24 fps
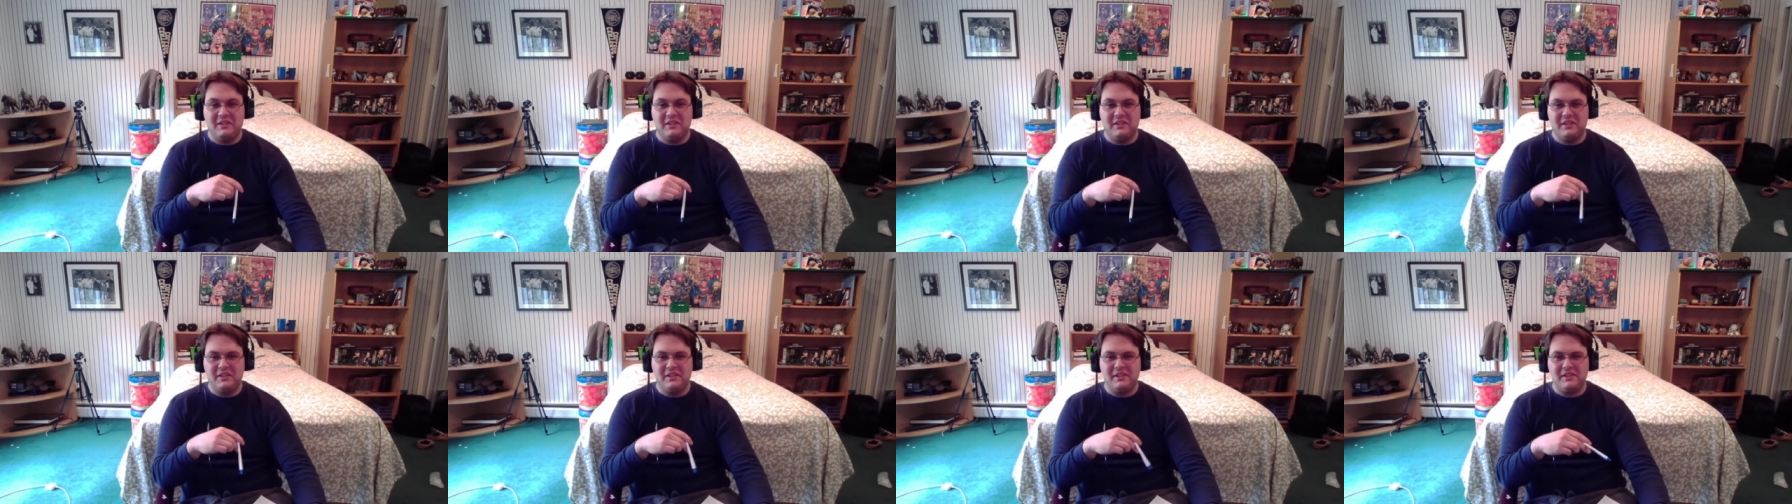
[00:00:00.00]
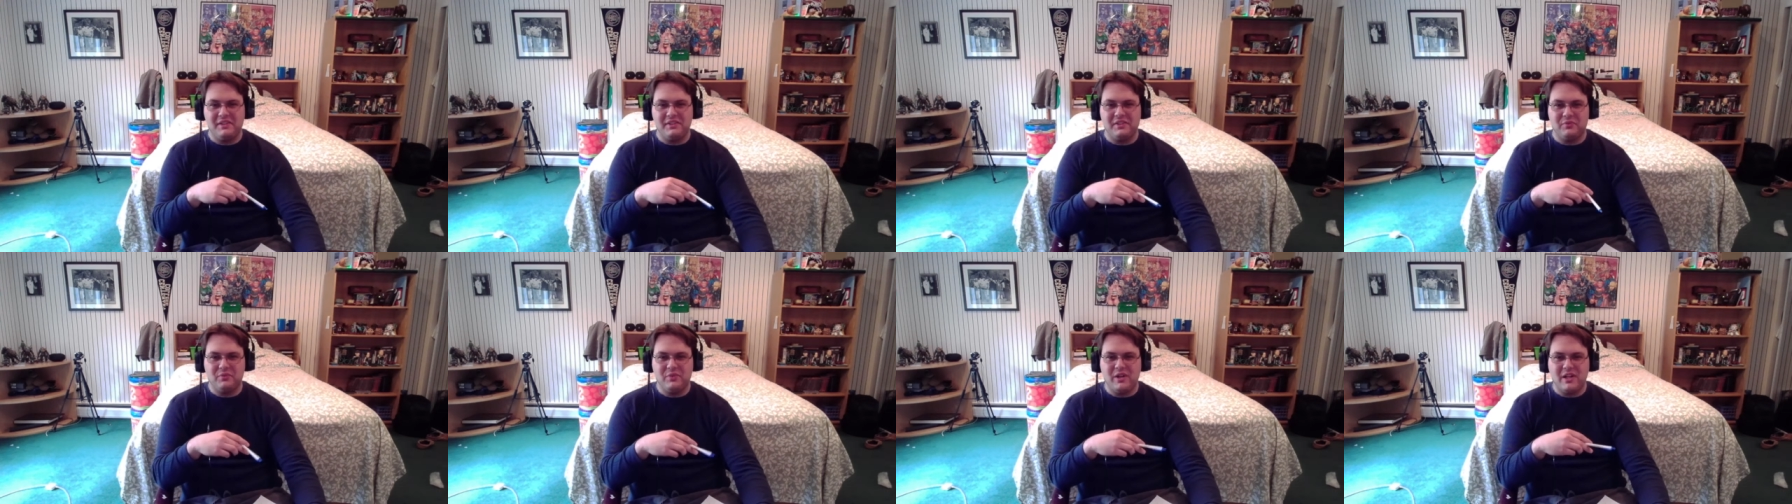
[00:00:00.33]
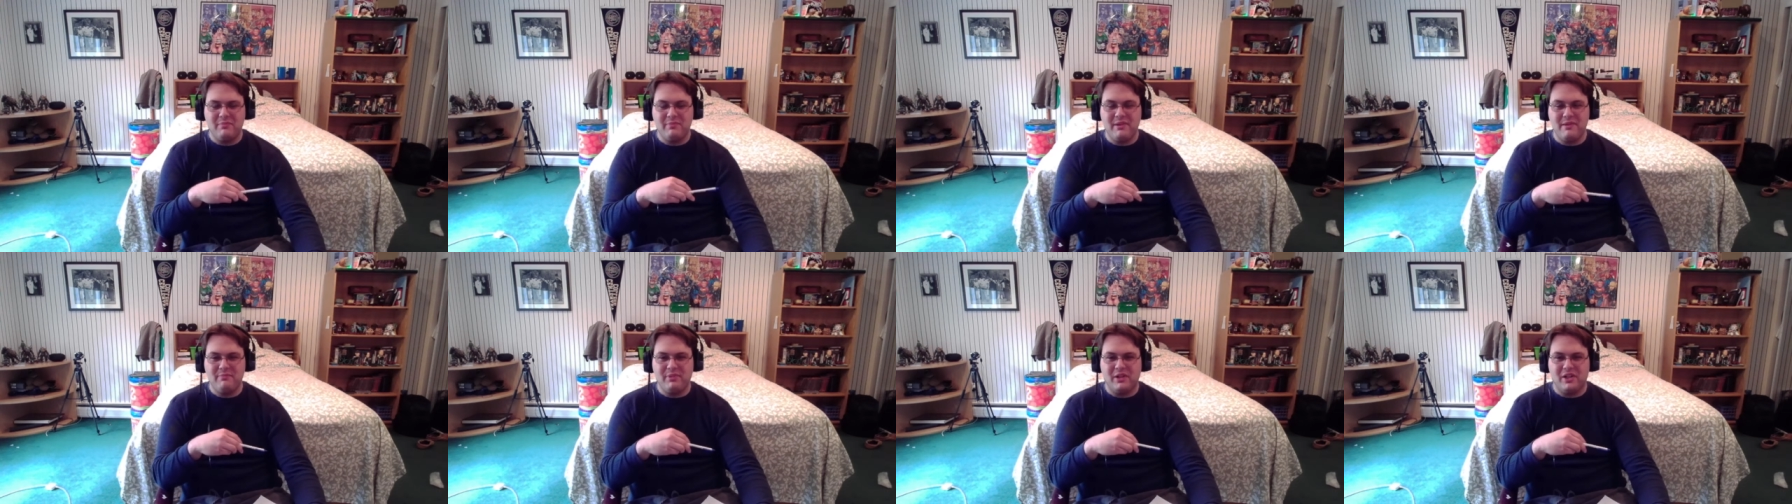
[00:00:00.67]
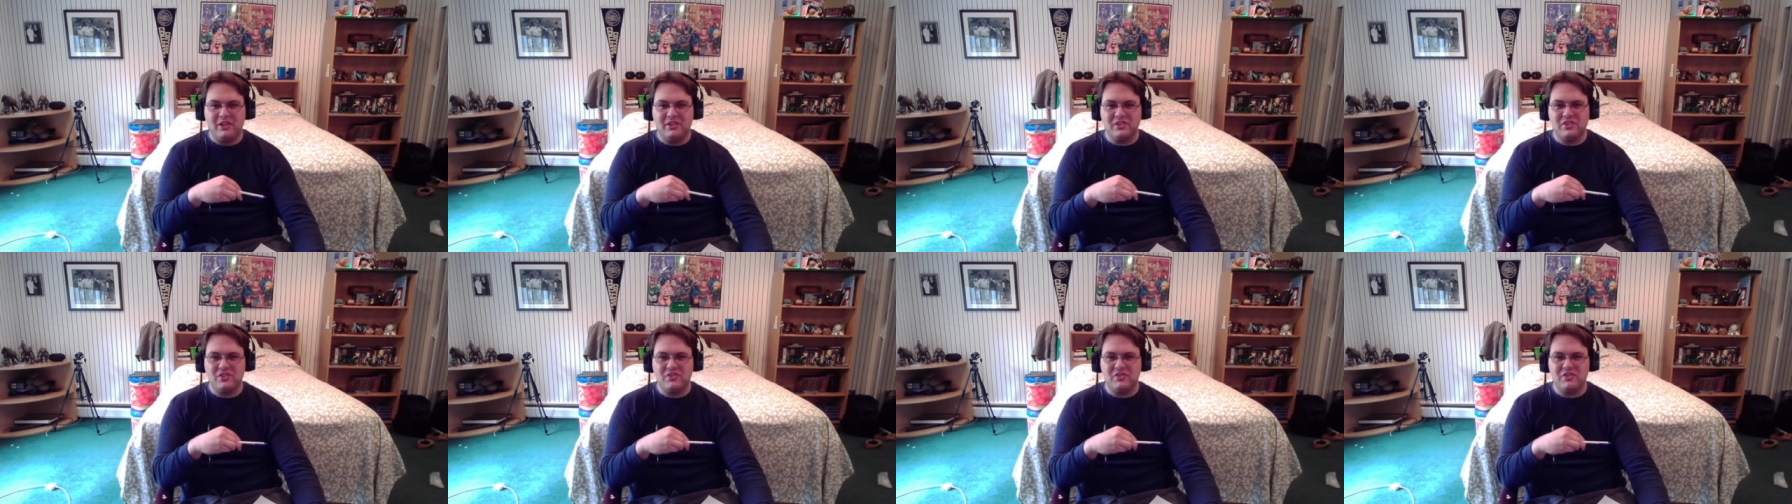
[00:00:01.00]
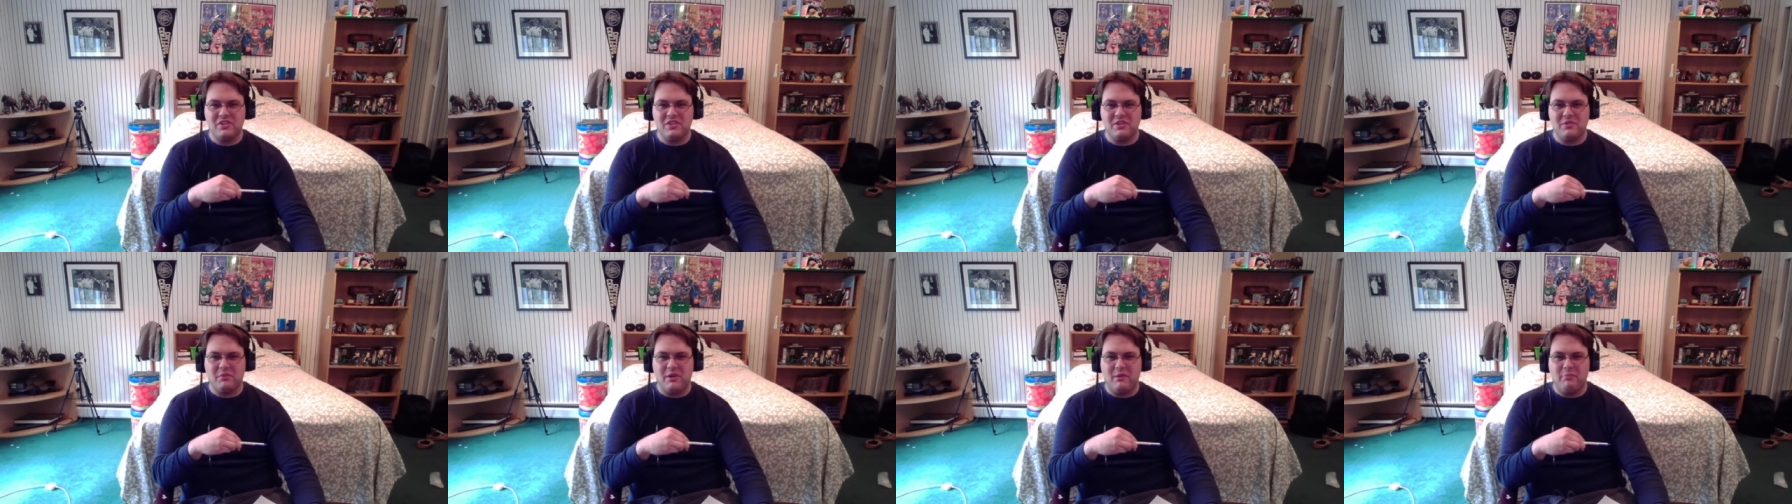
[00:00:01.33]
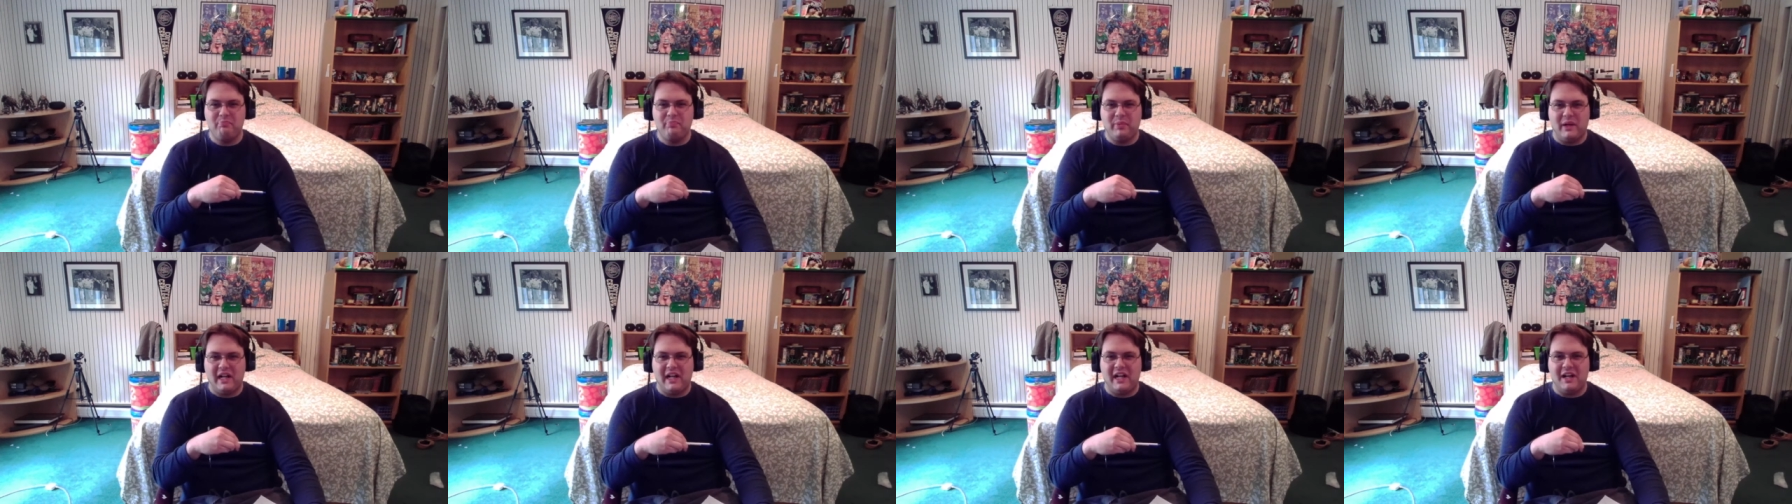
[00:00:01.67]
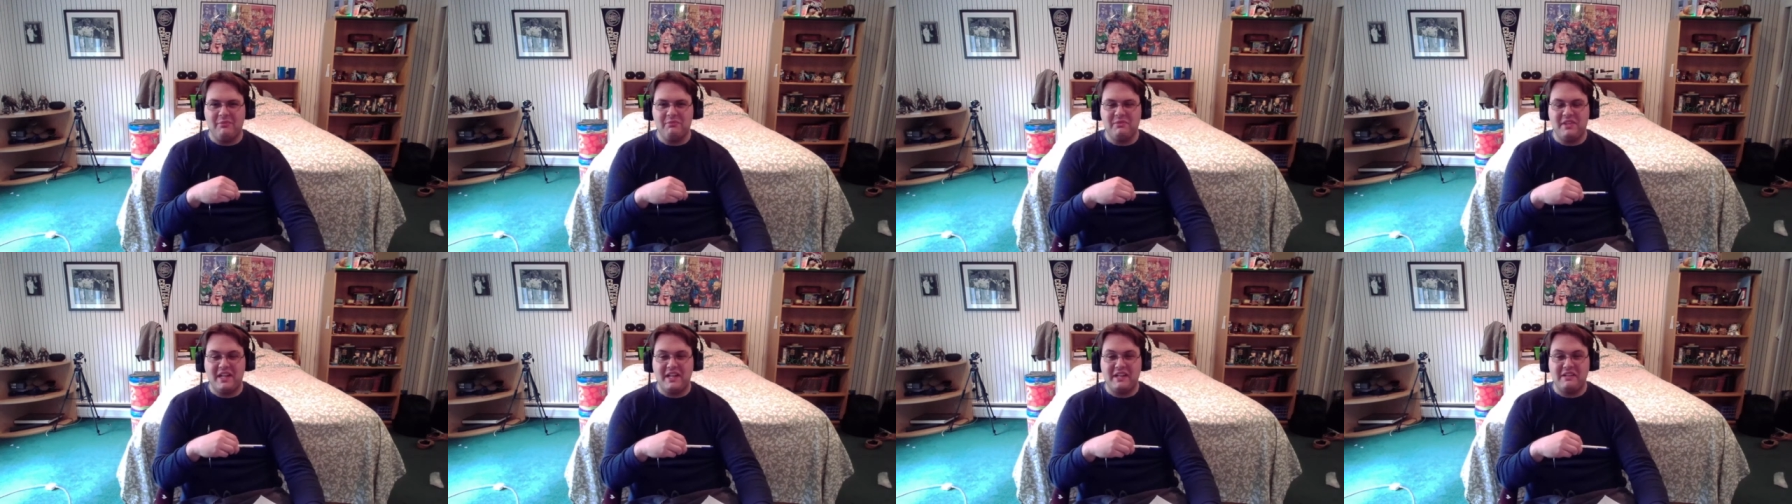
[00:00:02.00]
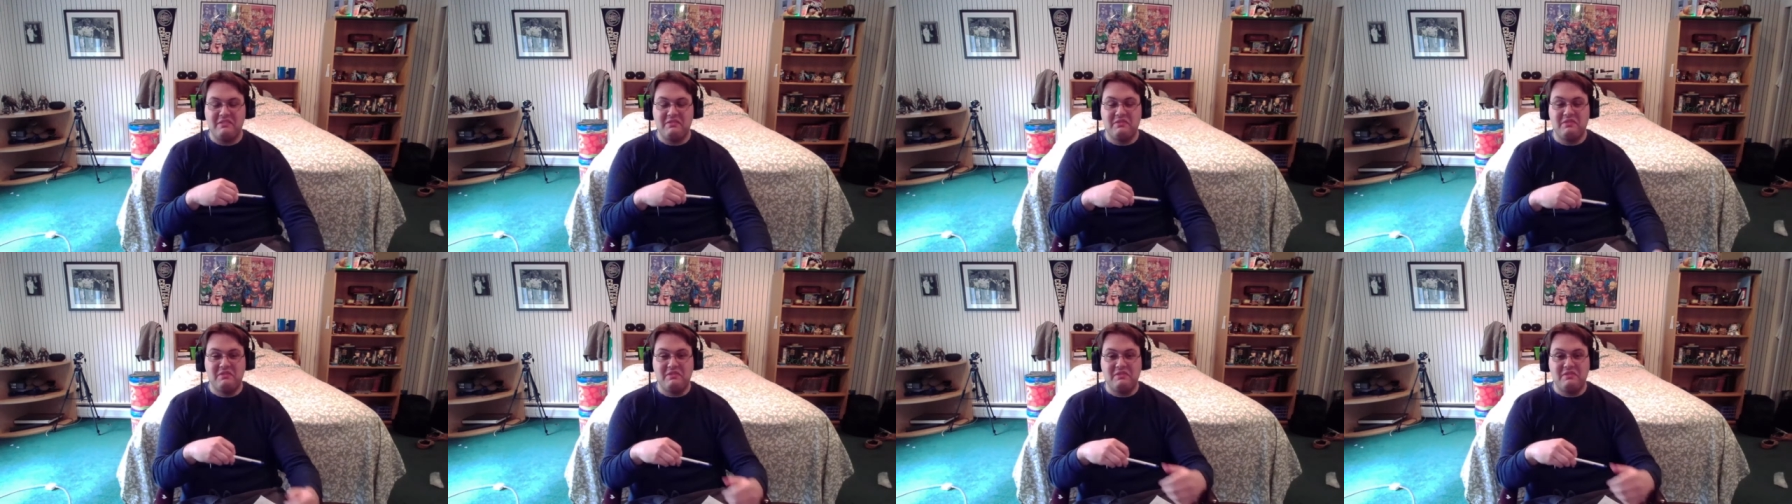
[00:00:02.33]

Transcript: the rugby ball turns into a bomb that,